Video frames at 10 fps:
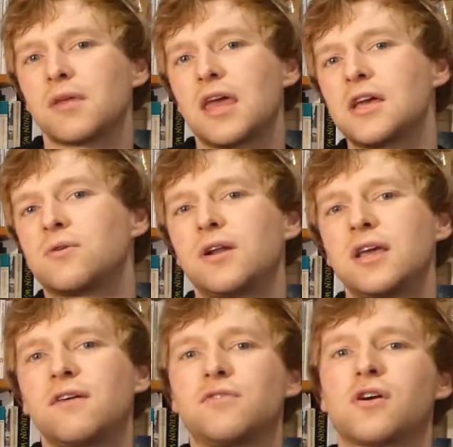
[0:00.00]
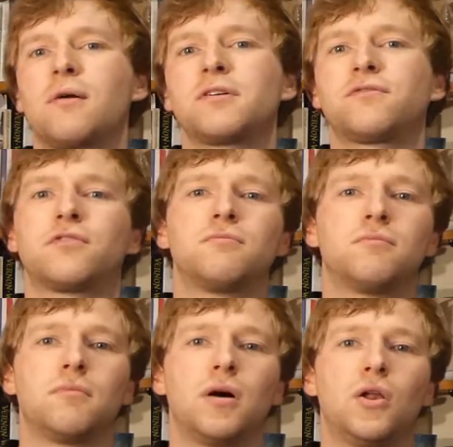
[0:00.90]
Equally, if you're coming
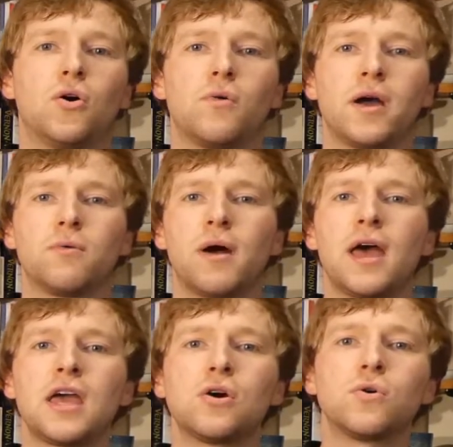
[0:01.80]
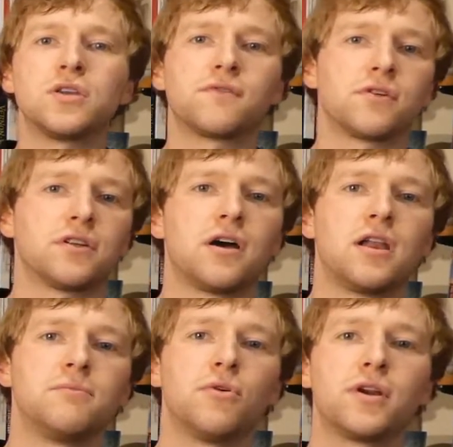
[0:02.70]
from a long way away or you've got an
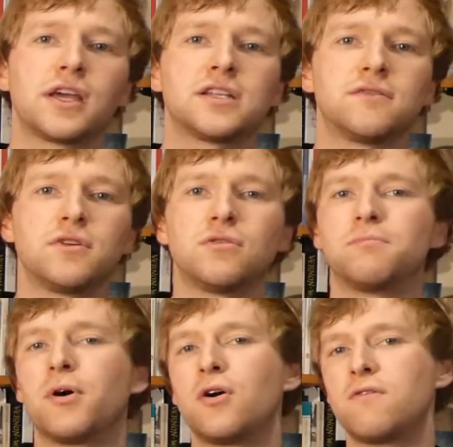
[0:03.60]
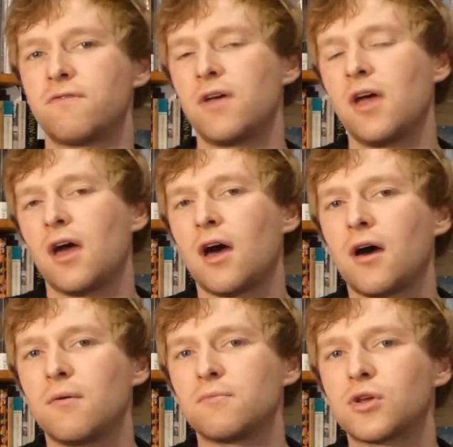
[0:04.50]
early morning interview or both,
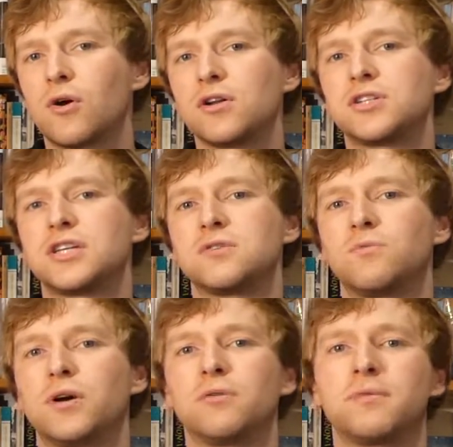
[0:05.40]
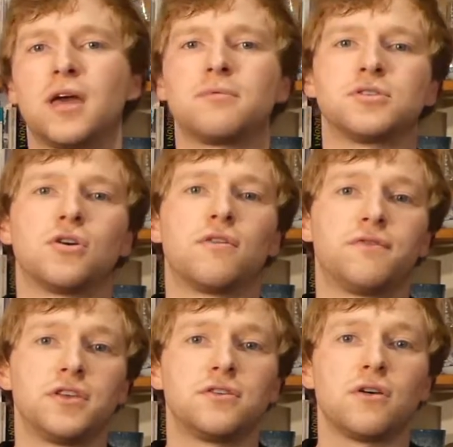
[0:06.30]
colleges will be able to
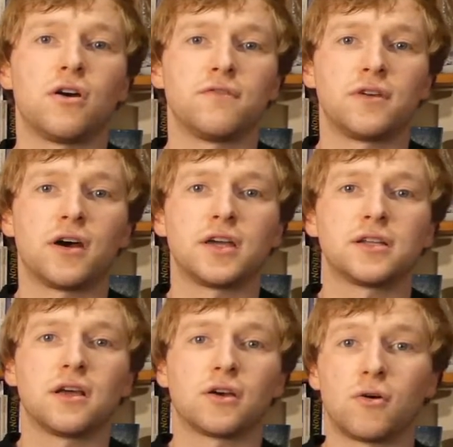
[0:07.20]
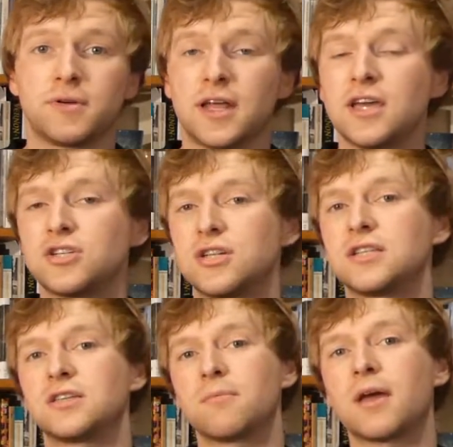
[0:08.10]
offer you overnight accommodation in
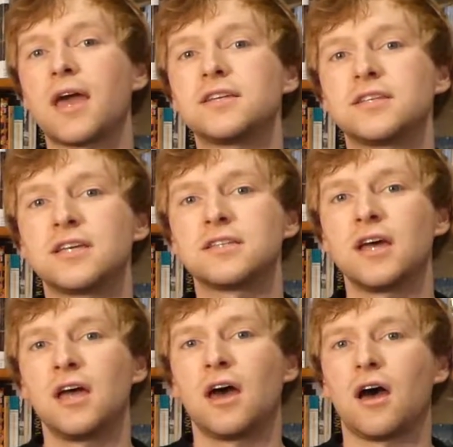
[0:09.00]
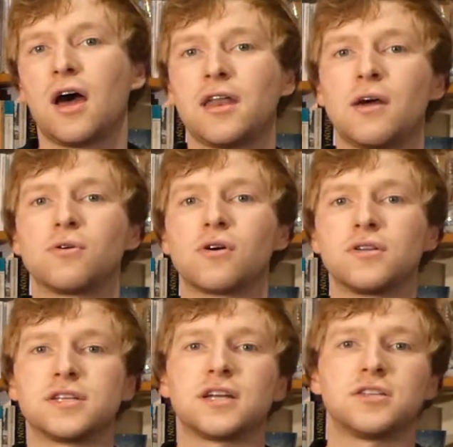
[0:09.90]
some cases, and they will
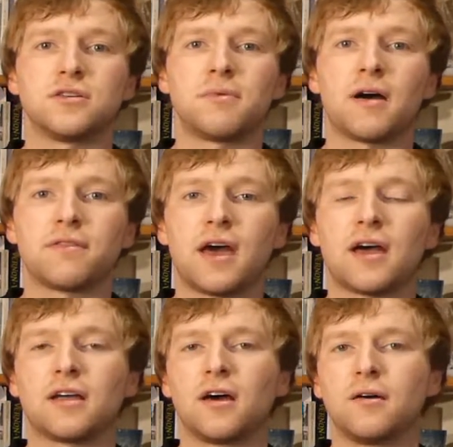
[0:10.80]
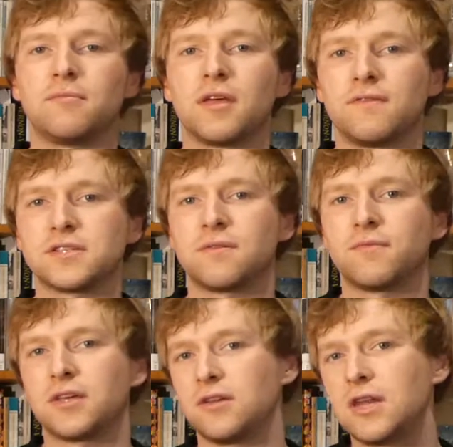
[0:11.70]
contact you about that if it's
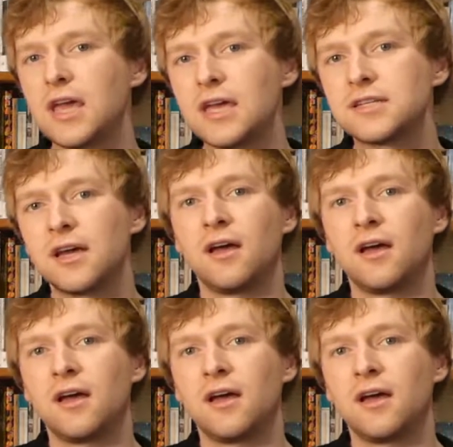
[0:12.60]
something you need.